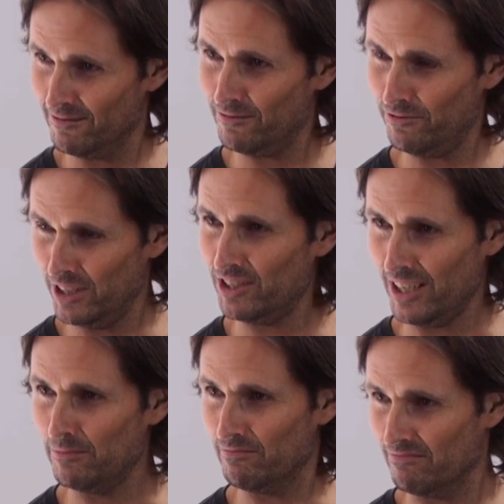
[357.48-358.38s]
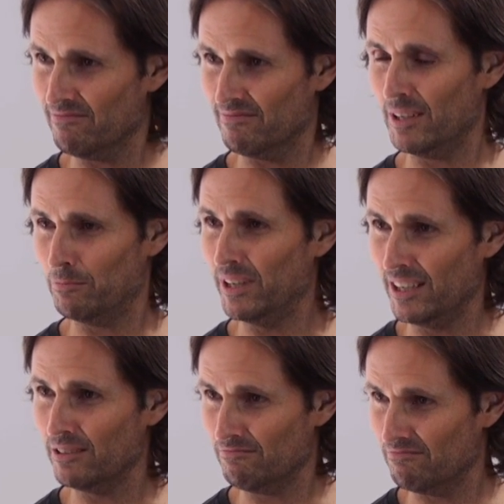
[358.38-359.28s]
finish up
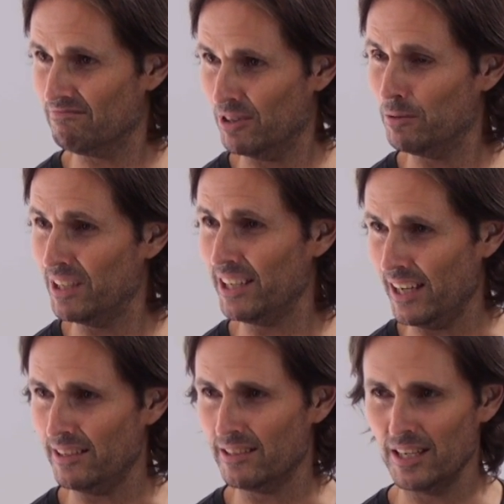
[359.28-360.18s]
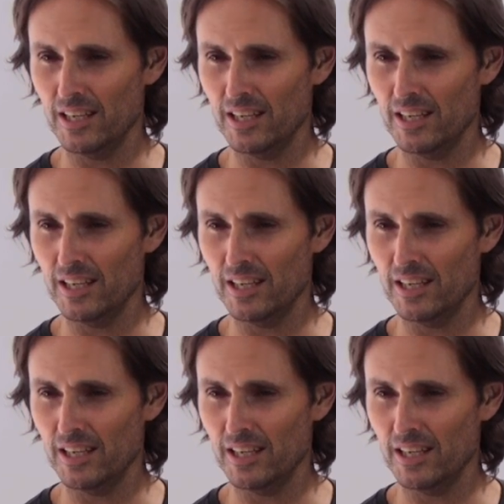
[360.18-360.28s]
being humiliated.